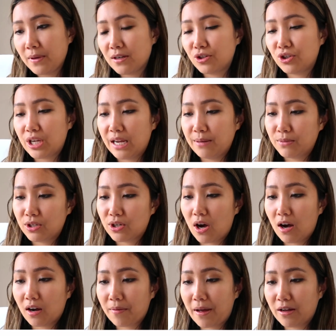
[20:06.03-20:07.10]
be ashamed to
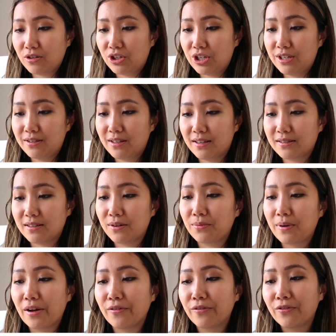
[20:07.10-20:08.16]
talk about Jesus
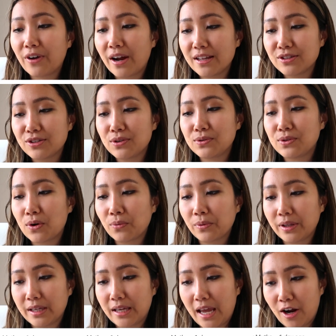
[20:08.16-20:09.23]
around friends who don't
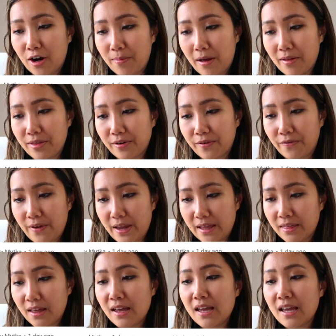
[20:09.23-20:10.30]
really care about their
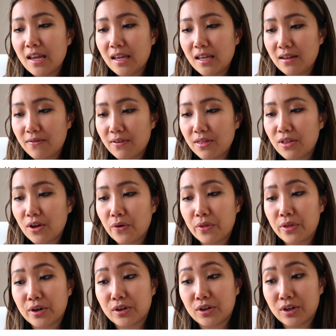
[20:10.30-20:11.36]
faith, even though
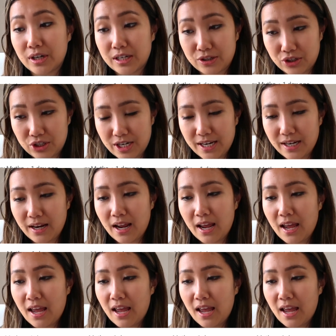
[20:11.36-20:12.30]
they're Christian?